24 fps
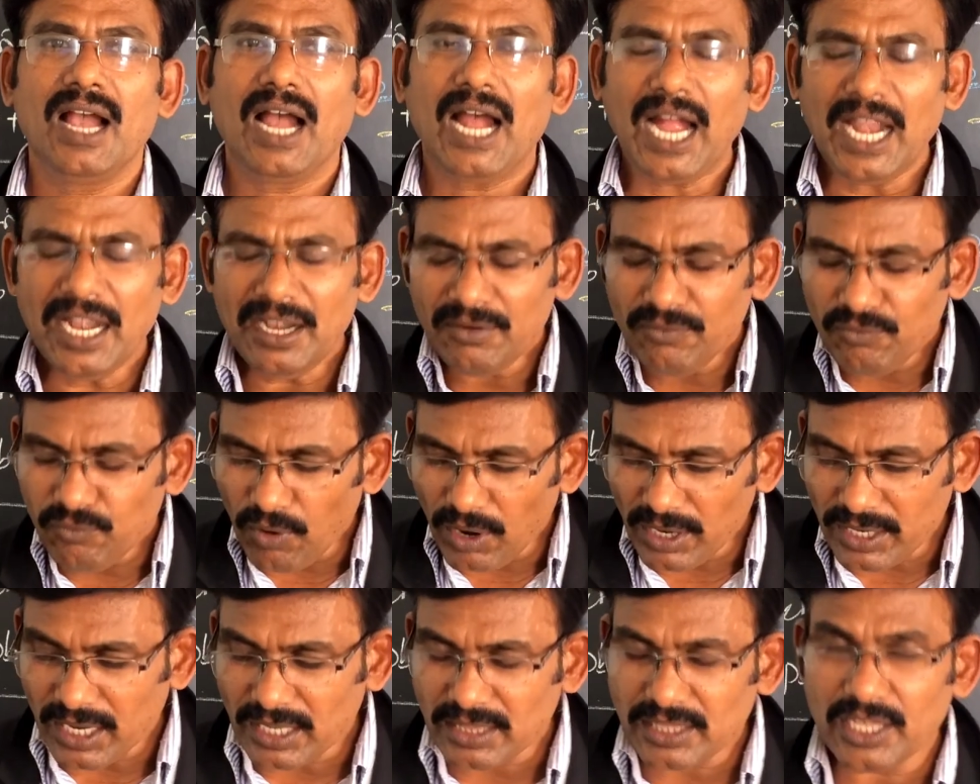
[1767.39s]
And
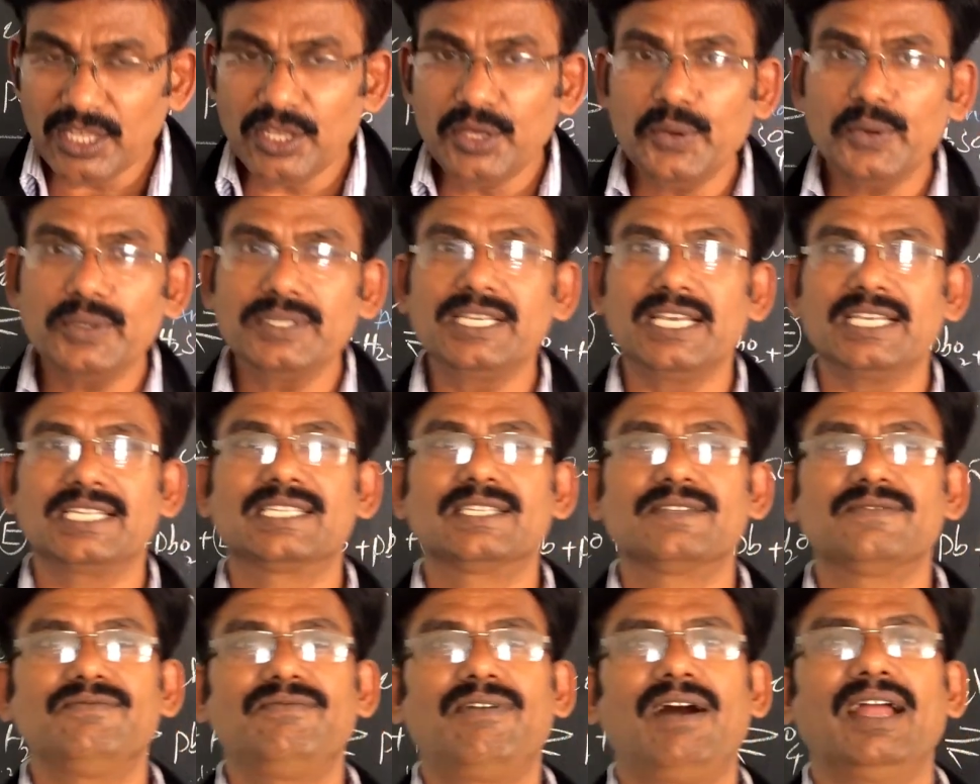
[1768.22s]
what are the
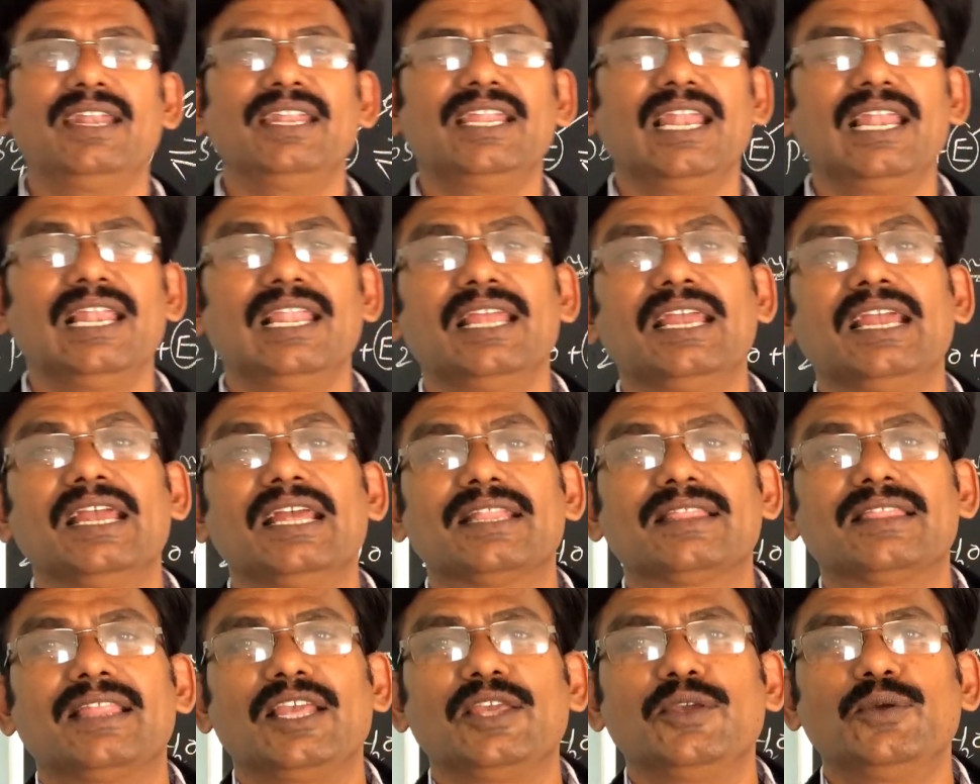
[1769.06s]
uses? Finally,
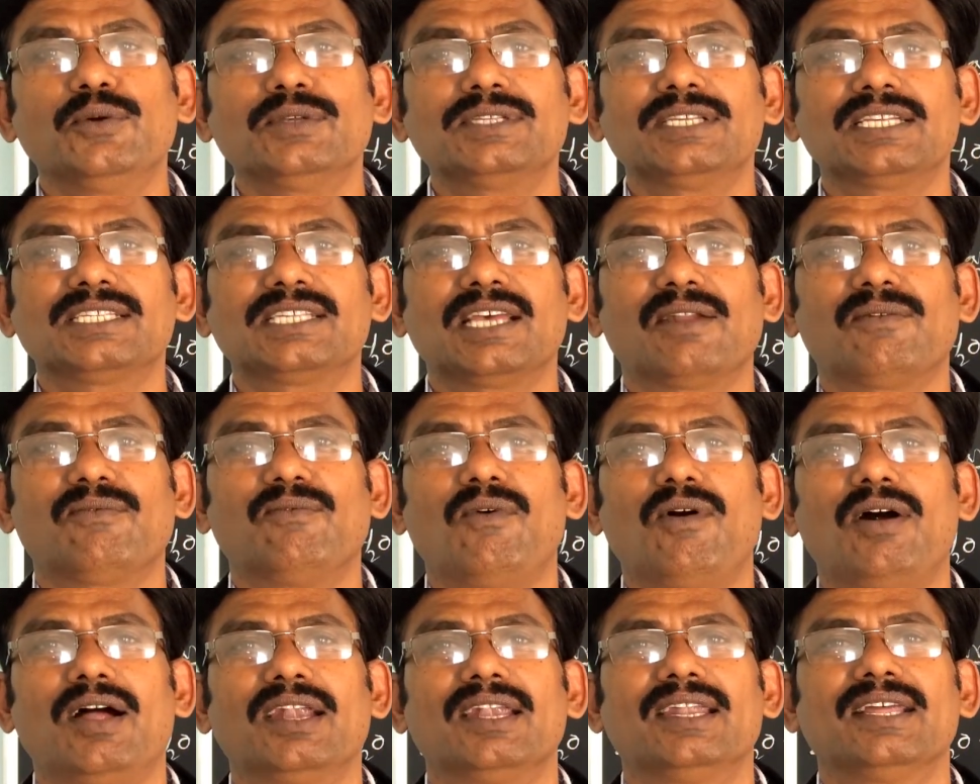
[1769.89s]
the uses are
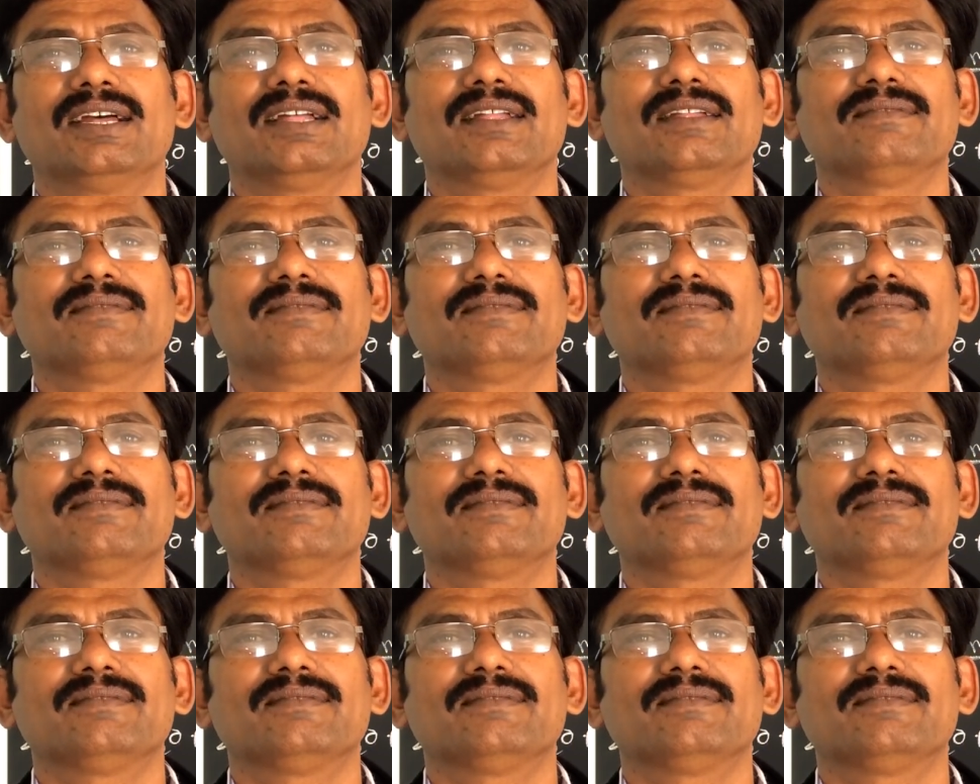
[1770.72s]
what?